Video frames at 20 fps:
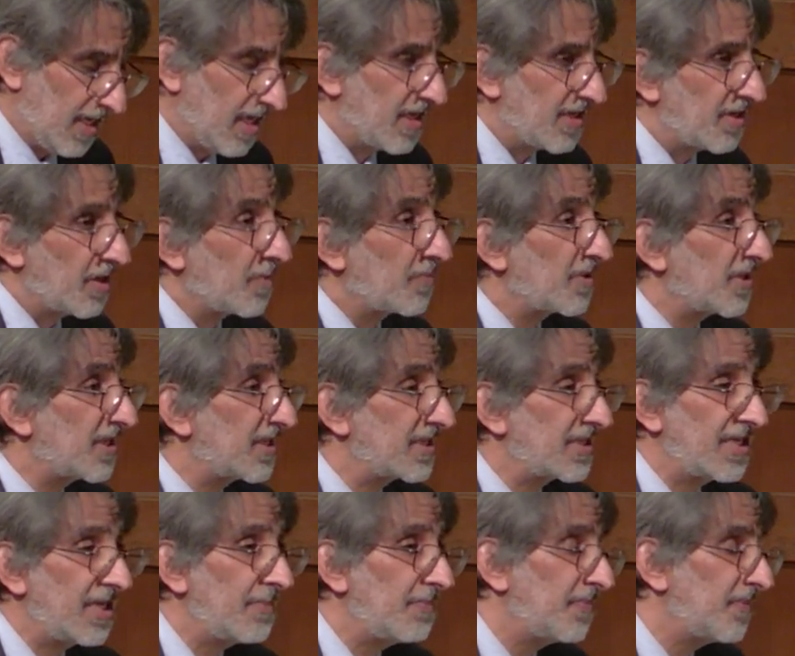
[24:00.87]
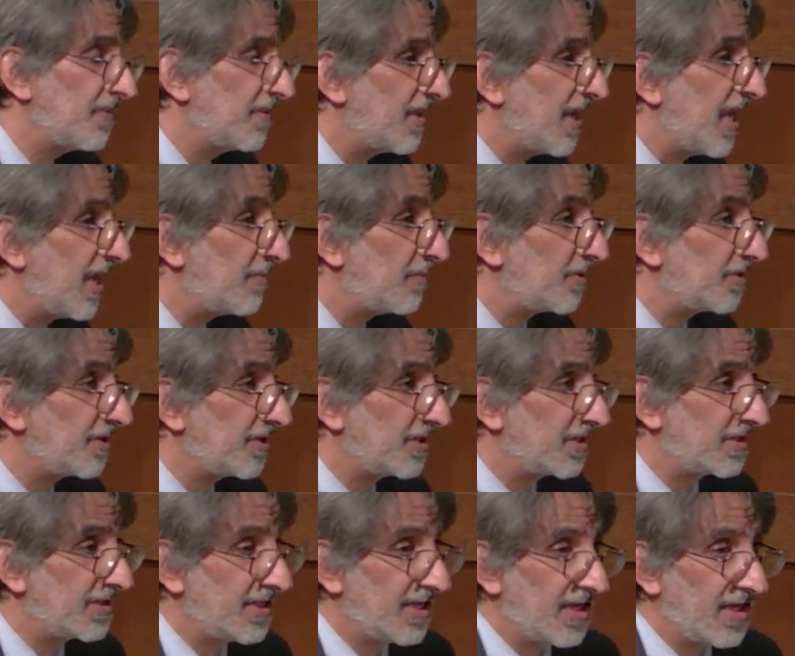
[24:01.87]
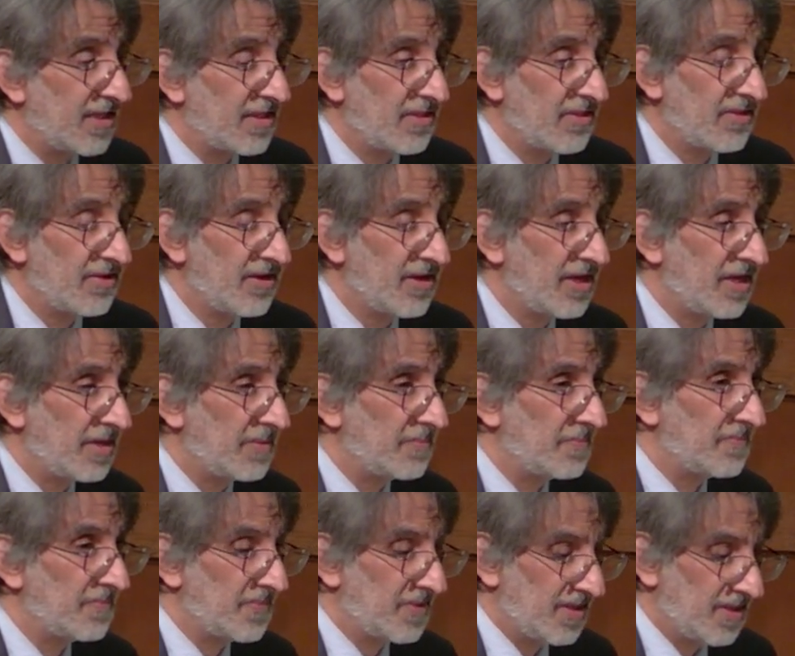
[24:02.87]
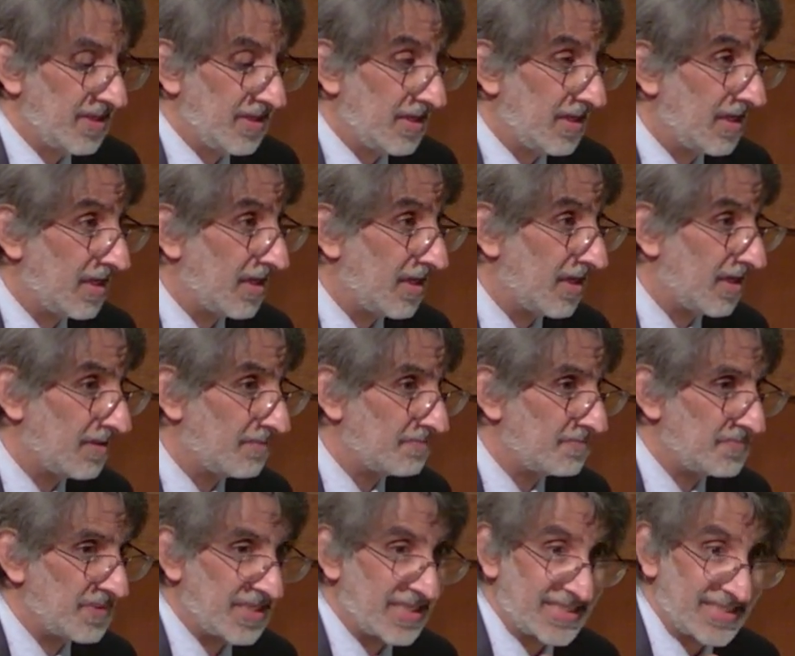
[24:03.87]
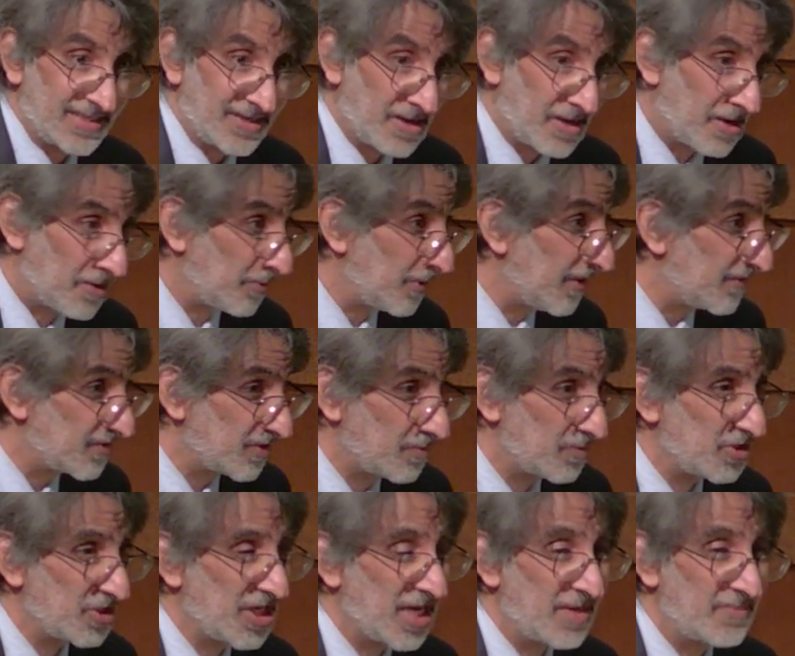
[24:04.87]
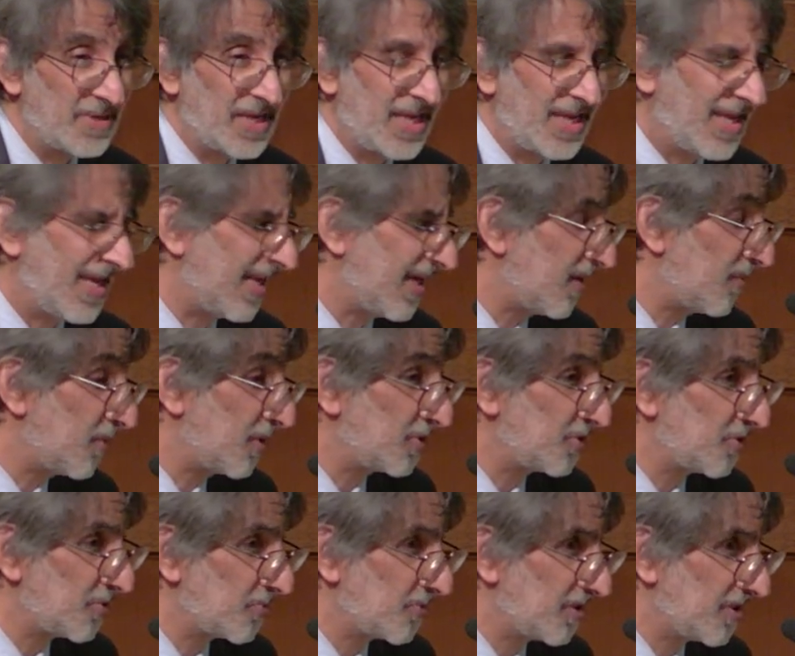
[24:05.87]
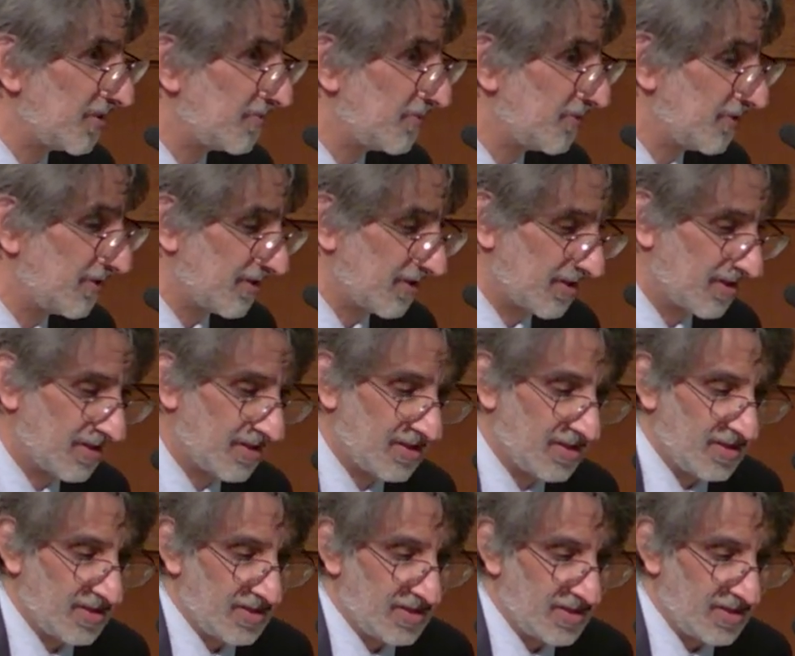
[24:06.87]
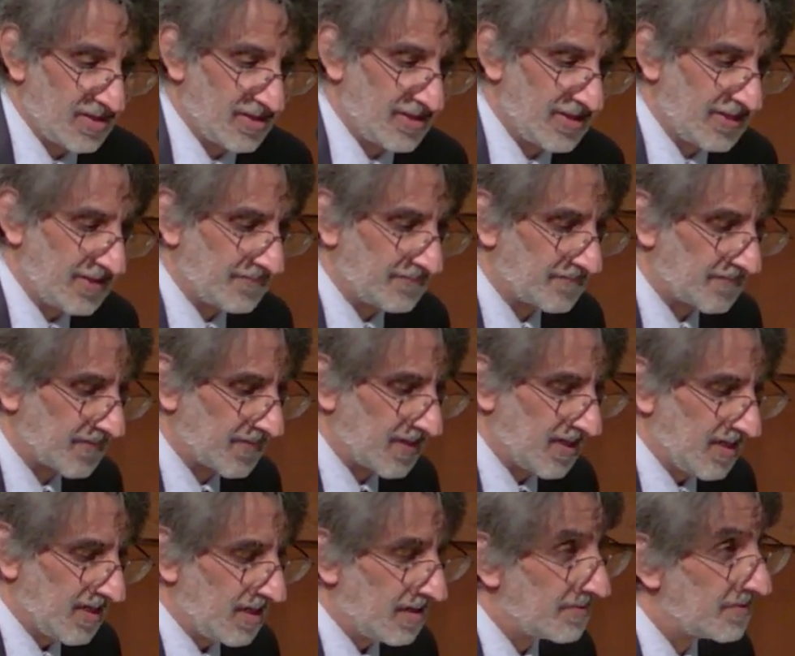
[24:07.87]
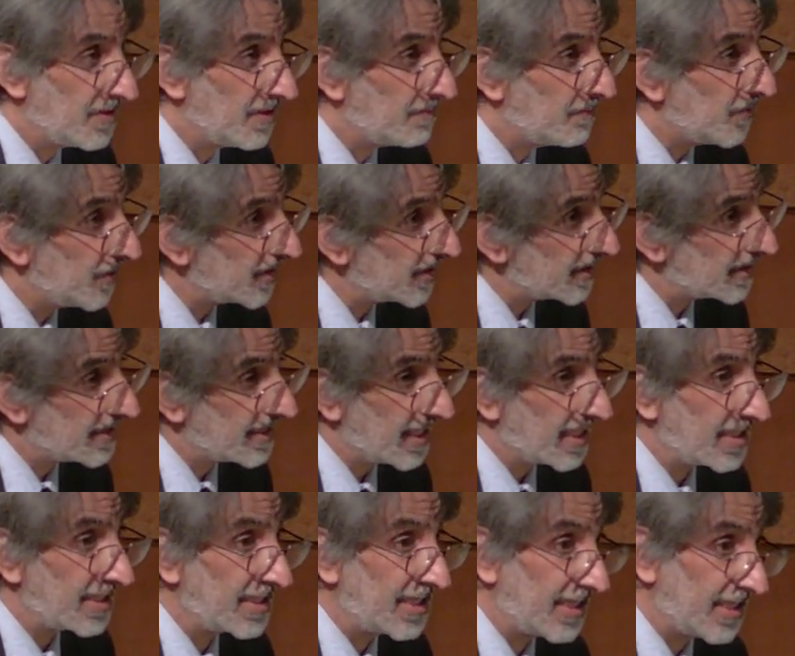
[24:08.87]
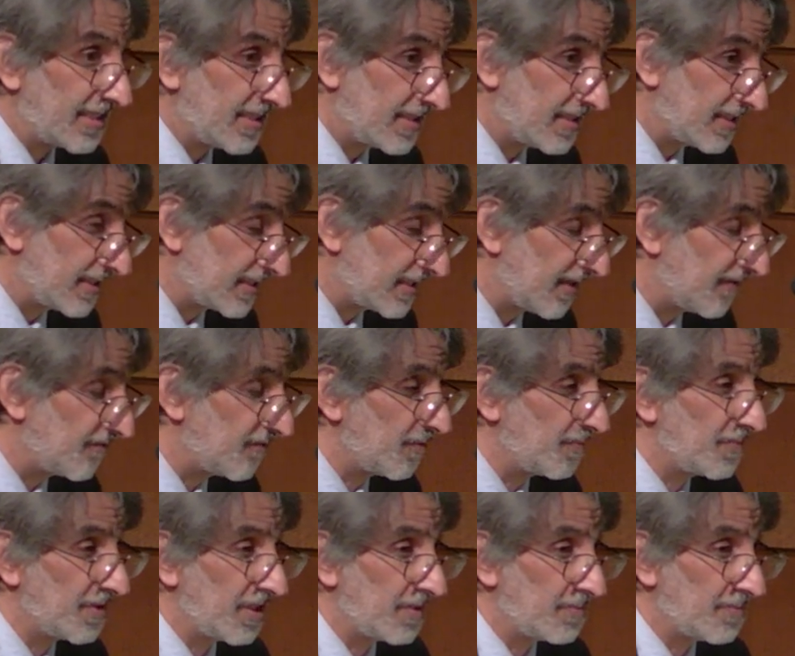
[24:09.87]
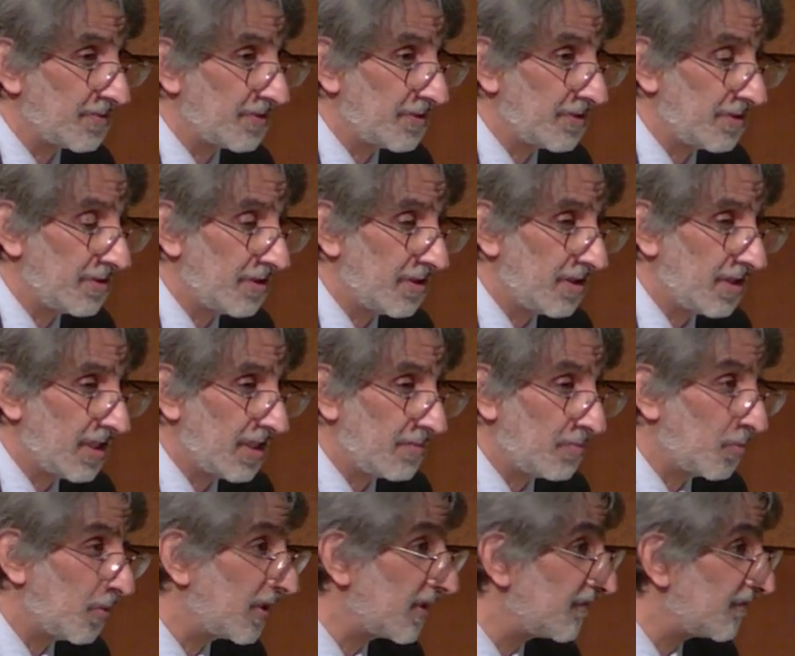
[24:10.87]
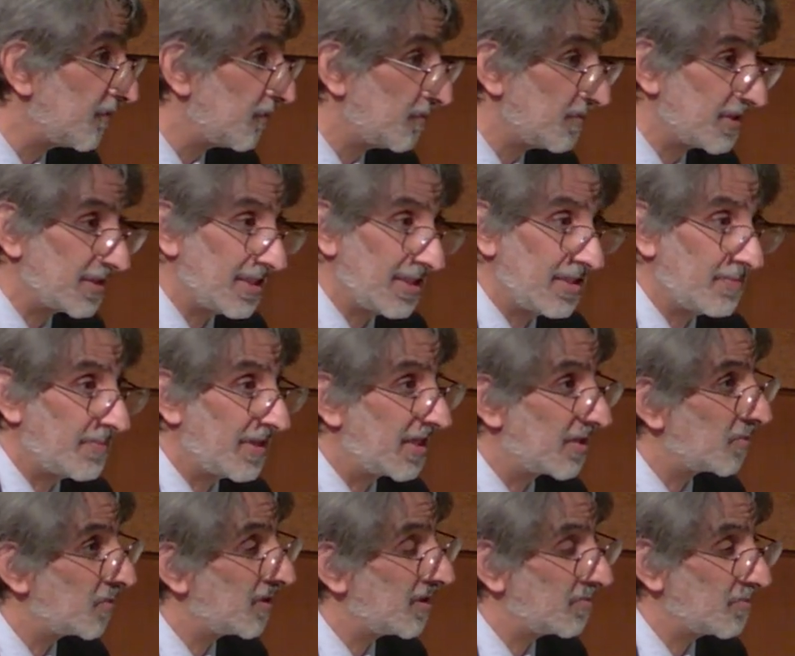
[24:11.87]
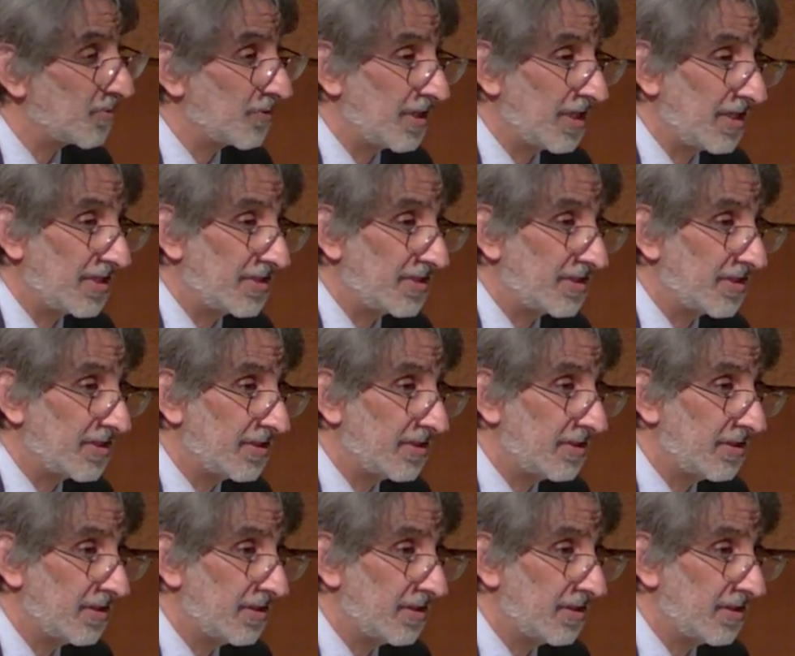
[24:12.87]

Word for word: Now I'm going to skip Hamilton's death um, uh, because I only have so much time and I want you to read the book. Um, the book is dedicated to several people, um, one of whom is Lin-Manuel Miranda,